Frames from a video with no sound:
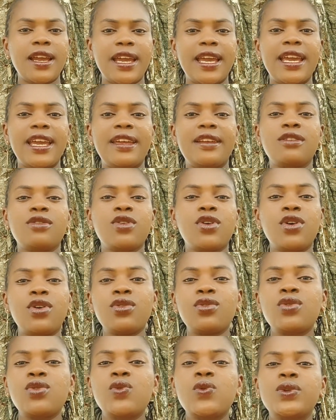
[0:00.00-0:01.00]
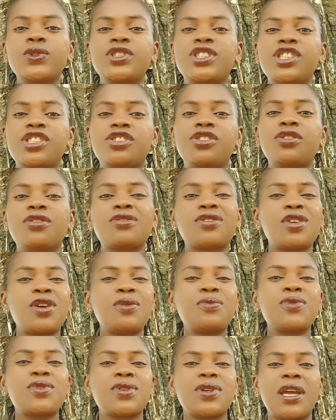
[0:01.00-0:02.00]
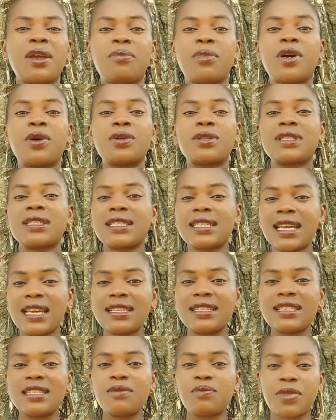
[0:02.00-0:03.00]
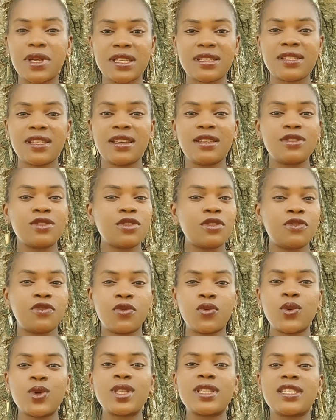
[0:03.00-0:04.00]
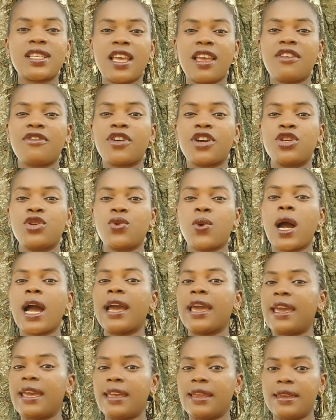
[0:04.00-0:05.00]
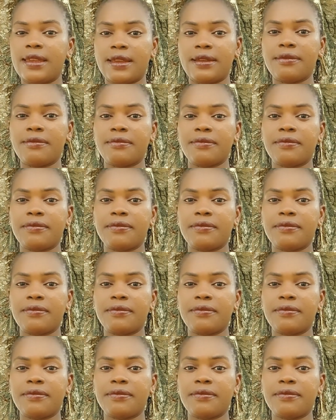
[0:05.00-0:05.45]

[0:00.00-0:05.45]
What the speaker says: and Google will deduct up to about 30% of whatever you are earning.